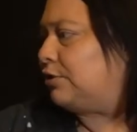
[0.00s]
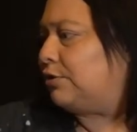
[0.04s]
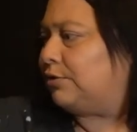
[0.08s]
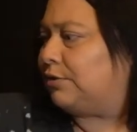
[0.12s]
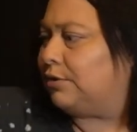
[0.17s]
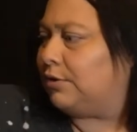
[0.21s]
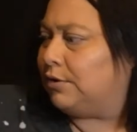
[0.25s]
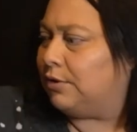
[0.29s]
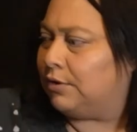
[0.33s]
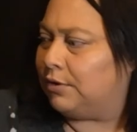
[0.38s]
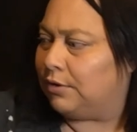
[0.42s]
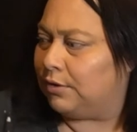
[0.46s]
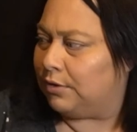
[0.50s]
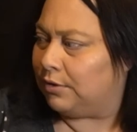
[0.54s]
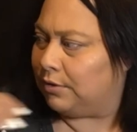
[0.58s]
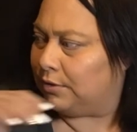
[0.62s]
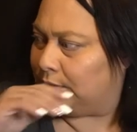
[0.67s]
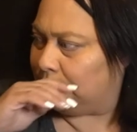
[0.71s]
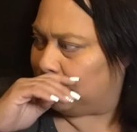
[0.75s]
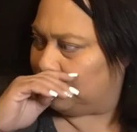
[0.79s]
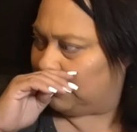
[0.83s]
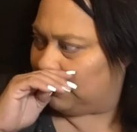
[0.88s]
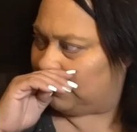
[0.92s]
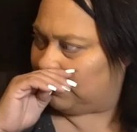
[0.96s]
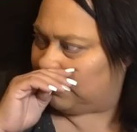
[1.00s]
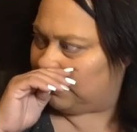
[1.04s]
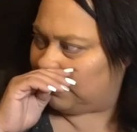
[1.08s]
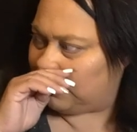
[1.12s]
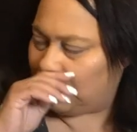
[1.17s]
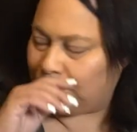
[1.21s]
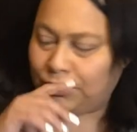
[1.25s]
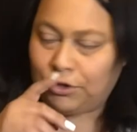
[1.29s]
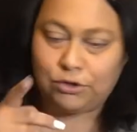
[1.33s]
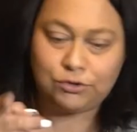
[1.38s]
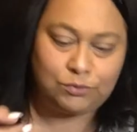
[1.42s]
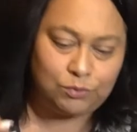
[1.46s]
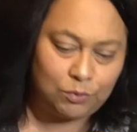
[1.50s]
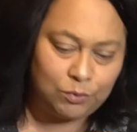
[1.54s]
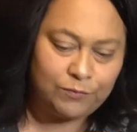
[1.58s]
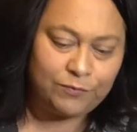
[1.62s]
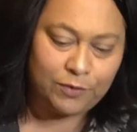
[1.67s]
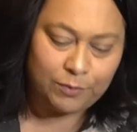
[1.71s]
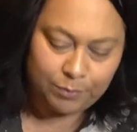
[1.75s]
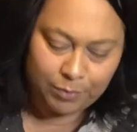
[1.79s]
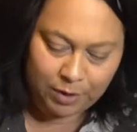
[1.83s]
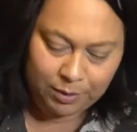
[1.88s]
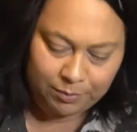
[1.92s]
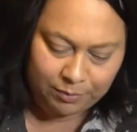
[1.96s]
to. part one. Those were
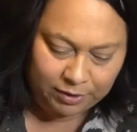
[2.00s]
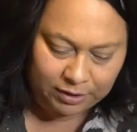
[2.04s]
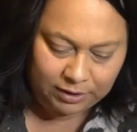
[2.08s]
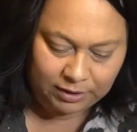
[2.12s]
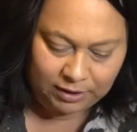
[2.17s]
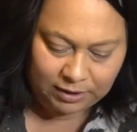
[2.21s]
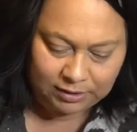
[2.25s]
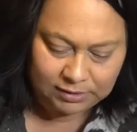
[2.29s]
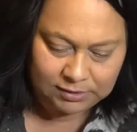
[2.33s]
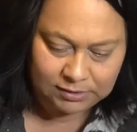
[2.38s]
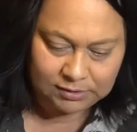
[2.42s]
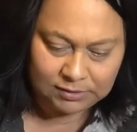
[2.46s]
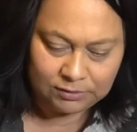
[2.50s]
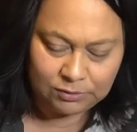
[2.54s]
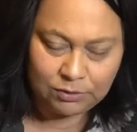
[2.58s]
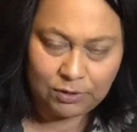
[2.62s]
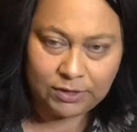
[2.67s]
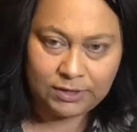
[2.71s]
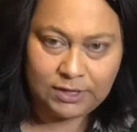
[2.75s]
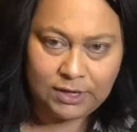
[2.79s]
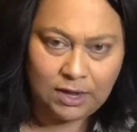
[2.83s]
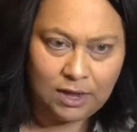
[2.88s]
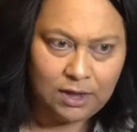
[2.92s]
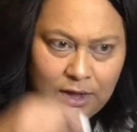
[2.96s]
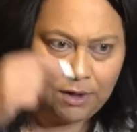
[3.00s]
from part one, yes. No, I think I